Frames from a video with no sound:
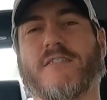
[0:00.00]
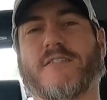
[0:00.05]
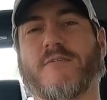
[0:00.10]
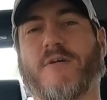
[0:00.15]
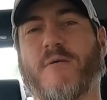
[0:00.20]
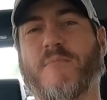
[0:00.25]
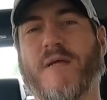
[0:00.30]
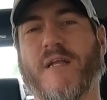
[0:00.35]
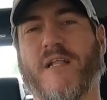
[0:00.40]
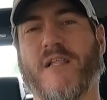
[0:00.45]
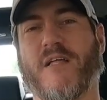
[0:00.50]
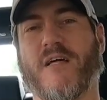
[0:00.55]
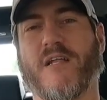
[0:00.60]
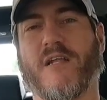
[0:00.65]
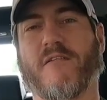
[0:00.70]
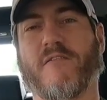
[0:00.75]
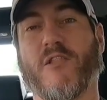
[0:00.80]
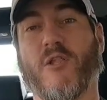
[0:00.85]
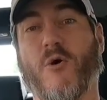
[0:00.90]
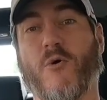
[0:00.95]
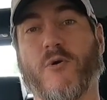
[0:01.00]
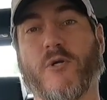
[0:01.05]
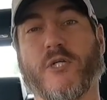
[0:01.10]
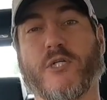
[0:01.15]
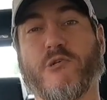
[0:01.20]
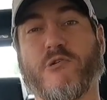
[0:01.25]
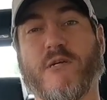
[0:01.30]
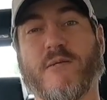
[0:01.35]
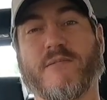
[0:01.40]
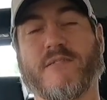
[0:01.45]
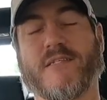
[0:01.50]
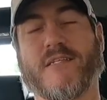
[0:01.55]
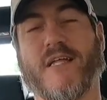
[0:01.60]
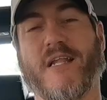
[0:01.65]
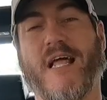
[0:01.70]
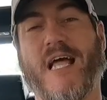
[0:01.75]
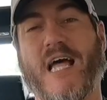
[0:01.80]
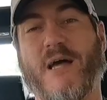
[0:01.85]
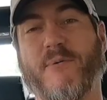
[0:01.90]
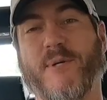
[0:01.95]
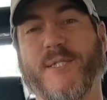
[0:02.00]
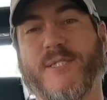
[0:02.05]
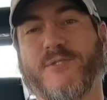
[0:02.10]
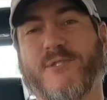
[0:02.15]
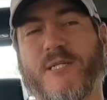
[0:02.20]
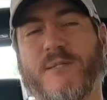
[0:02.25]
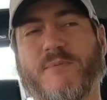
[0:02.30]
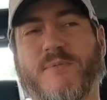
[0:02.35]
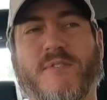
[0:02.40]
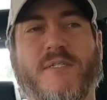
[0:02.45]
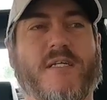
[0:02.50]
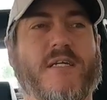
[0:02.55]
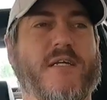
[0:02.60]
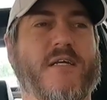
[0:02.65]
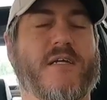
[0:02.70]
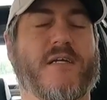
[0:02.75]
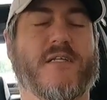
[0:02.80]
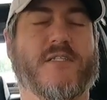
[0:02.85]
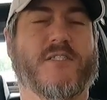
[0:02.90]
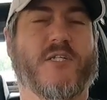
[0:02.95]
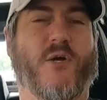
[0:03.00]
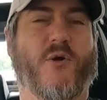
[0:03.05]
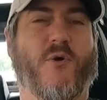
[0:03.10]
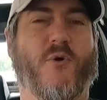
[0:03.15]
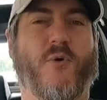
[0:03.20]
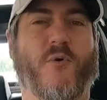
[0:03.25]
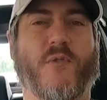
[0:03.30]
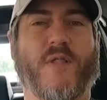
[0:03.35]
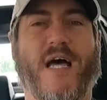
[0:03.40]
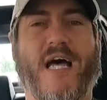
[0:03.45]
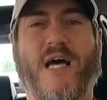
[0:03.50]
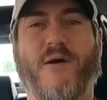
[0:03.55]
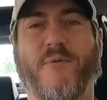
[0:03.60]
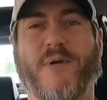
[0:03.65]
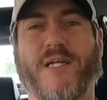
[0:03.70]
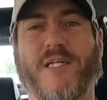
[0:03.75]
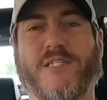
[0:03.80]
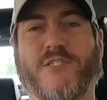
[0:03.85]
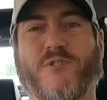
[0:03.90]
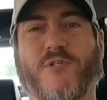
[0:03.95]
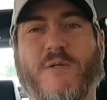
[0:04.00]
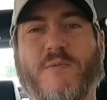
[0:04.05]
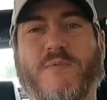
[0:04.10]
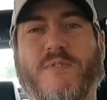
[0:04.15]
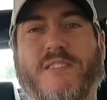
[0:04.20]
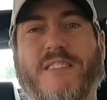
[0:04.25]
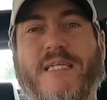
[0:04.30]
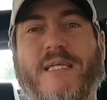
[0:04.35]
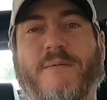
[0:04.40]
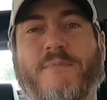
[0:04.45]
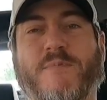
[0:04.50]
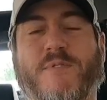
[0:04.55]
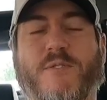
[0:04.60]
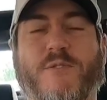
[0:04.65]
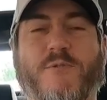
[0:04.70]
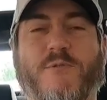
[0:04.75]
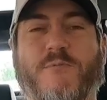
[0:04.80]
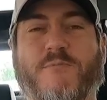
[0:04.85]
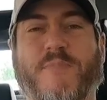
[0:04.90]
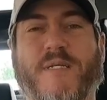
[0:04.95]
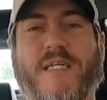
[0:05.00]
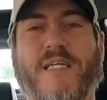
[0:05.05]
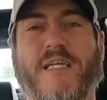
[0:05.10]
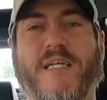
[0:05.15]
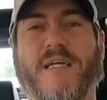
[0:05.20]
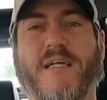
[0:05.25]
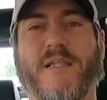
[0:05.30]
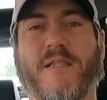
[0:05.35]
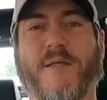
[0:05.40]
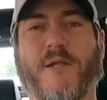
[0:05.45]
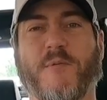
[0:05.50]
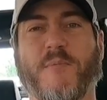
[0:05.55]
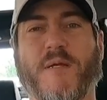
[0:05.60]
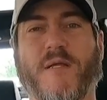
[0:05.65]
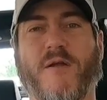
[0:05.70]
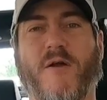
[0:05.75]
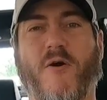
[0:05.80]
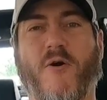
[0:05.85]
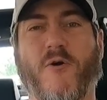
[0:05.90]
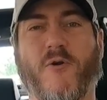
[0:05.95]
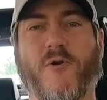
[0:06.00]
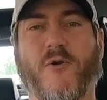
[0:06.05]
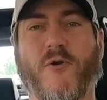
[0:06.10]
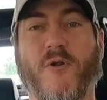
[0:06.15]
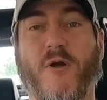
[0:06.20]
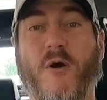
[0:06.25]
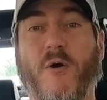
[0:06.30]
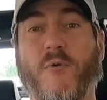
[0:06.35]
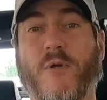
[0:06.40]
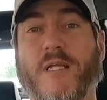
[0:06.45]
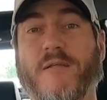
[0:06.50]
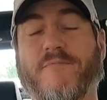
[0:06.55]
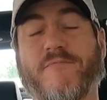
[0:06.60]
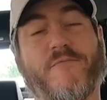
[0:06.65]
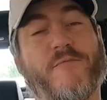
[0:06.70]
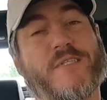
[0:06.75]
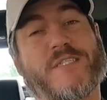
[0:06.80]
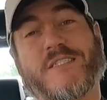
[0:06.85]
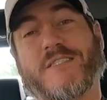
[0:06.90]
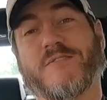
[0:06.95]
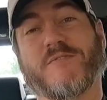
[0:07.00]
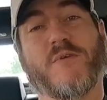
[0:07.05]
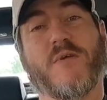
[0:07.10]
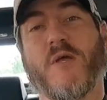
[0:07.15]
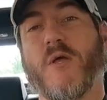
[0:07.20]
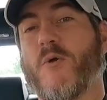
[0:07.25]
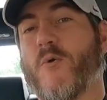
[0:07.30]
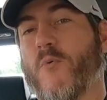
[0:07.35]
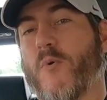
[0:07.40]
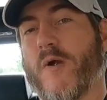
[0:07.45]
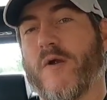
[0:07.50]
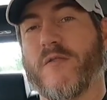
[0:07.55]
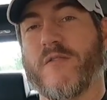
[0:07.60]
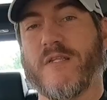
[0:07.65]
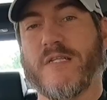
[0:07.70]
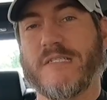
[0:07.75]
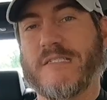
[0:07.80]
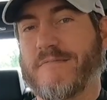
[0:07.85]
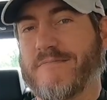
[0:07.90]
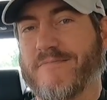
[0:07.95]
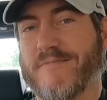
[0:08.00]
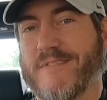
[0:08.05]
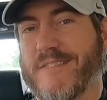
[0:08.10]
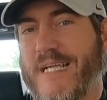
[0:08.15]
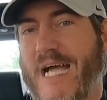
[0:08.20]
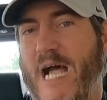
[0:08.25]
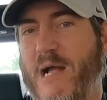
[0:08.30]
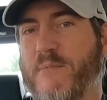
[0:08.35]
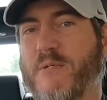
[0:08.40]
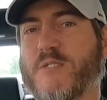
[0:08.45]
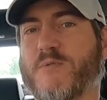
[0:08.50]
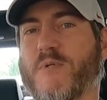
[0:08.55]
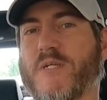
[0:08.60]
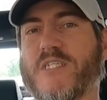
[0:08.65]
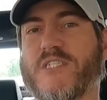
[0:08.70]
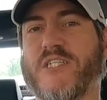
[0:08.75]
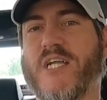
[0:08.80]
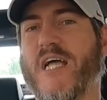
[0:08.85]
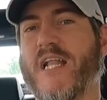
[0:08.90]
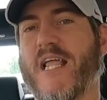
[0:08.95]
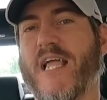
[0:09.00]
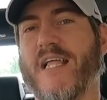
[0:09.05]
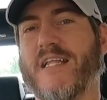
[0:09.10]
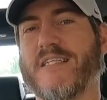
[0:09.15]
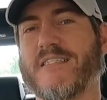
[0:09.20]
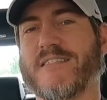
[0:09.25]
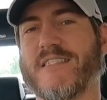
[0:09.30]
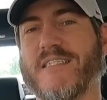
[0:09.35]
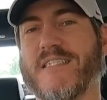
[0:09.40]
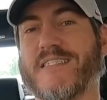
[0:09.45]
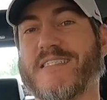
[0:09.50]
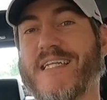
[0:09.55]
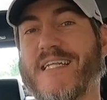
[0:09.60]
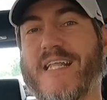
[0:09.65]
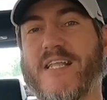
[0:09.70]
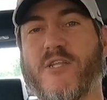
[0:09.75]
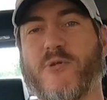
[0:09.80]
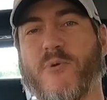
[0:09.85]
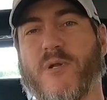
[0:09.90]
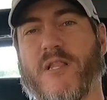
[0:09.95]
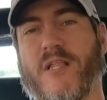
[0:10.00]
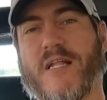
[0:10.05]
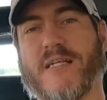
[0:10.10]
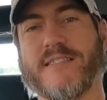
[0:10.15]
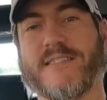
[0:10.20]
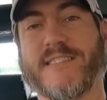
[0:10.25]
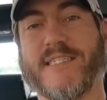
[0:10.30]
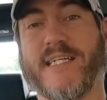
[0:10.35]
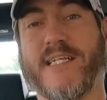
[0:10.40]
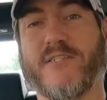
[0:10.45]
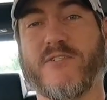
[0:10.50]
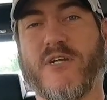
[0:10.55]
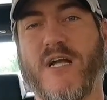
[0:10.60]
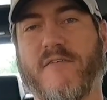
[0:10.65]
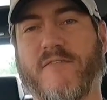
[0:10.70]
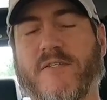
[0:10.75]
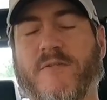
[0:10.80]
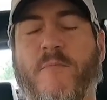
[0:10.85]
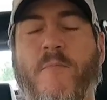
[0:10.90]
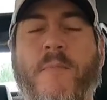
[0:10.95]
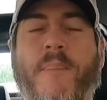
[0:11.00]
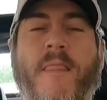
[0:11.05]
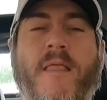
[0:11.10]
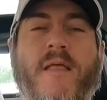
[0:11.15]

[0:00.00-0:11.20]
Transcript: So I made a lot of longer trips and a lot of highway trips. So the highway trips seem to be a little bit harder on it, which is where the hybrids want to shine at, is in the city, doing a lot of city driving.